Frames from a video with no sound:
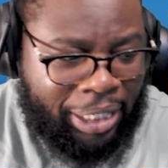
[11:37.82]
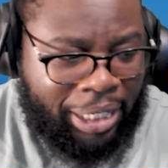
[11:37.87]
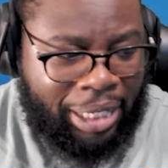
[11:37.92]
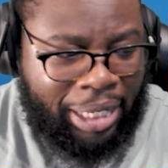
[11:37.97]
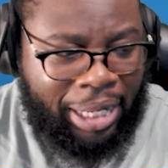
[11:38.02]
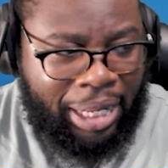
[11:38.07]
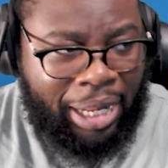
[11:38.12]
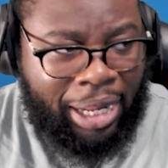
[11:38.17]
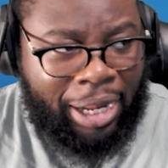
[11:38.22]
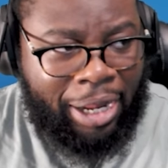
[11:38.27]

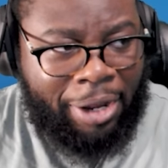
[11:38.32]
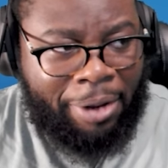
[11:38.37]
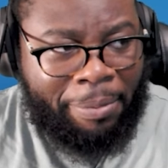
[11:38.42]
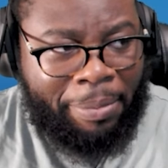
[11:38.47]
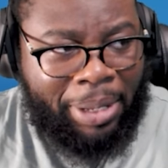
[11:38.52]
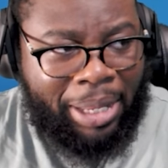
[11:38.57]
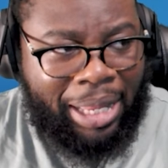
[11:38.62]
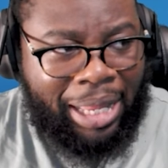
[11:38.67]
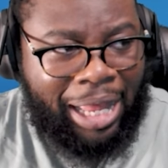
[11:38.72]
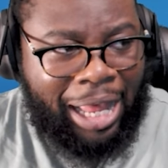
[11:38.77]

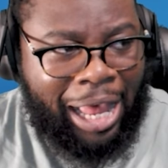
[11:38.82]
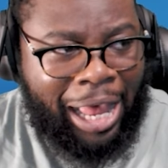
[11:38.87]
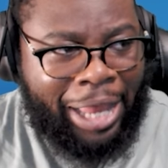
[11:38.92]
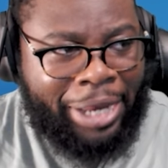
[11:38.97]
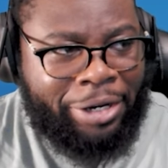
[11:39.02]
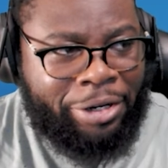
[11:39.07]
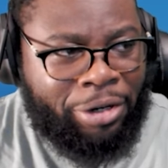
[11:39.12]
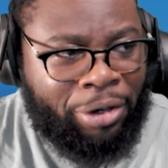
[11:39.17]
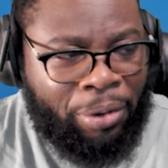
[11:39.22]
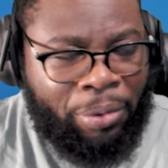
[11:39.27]
Um, I
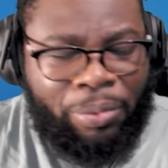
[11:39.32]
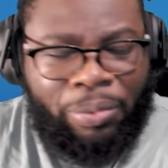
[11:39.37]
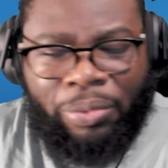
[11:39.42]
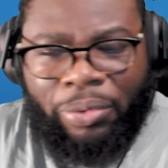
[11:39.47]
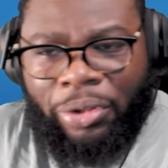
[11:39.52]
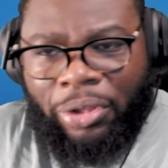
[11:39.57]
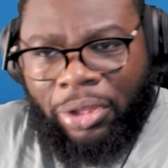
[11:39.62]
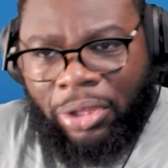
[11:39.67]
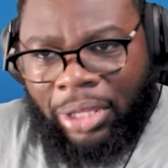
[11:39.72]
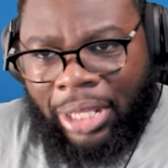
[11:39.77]
don't
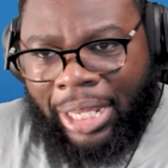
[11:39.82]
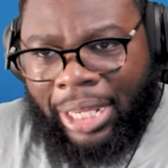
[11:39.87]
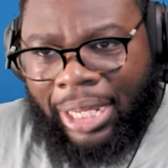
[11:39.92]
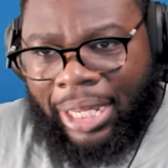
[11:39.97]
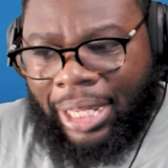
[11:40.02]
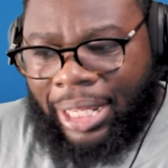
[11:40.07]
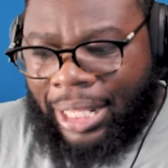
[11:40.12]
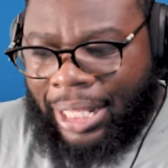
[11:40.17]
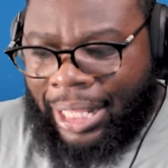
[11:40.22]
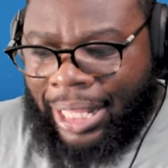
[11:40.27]

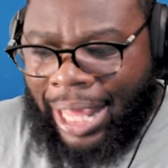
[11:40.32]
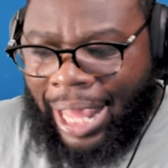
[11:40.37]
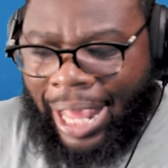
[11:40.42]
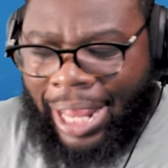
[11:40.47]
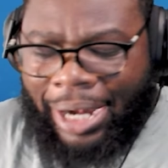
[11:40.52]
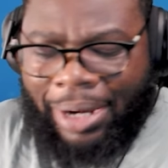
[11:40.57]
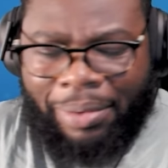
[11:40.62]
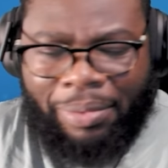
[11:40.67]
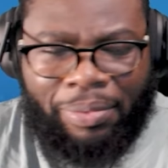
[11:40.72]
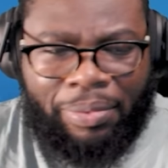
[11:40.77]
think
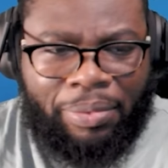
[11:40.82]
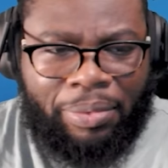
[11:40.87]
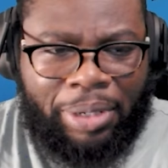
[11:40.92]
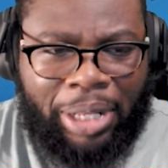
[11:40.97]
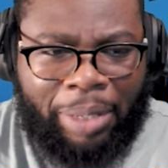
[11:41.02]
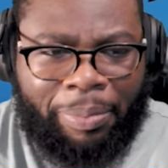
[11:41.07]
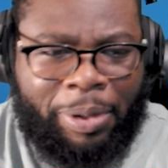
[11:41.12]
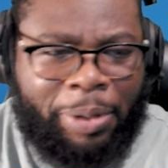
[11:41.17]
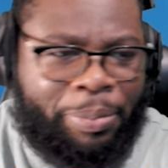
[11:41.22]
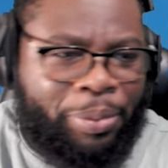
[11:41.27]
that,
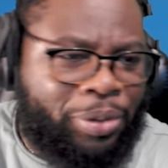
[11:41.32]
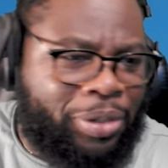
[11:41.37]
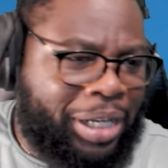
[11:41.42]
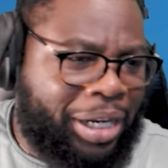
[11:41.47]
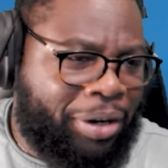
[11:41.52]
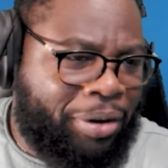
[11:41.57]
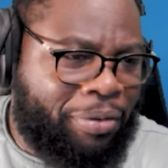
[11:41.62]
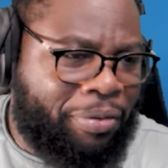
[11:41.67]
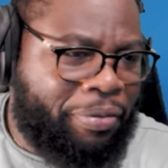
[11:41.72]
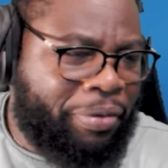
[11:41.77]
like, people say
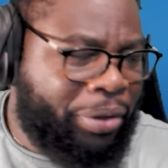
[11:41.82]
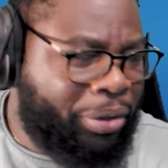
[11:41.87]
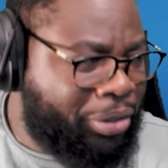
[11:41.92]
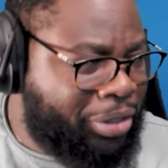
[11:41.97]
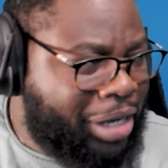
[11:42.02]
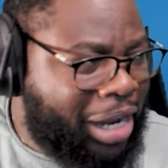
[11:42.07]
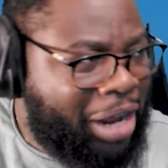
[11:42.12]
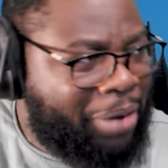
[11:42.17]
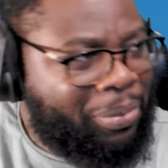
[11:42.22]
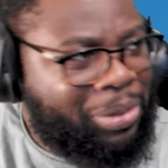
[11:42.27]
her field
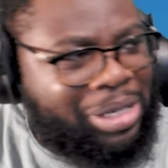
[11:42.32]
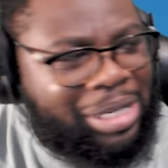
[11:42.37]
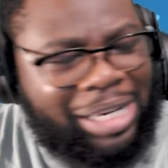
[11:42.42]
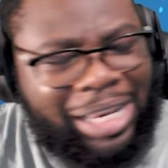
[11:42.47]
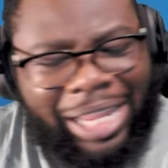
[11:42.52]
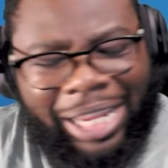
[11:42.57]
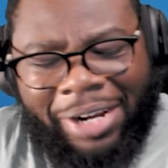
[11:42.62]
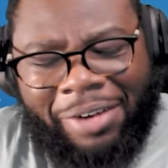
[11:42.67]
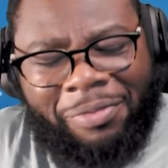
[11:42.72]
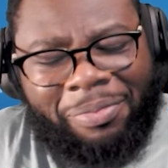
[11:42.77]
time was a
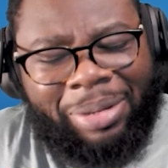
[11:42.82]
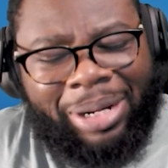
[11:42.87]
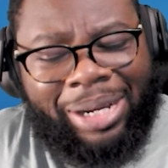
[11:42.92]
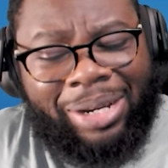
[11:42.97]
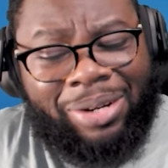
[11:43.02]
negative, but it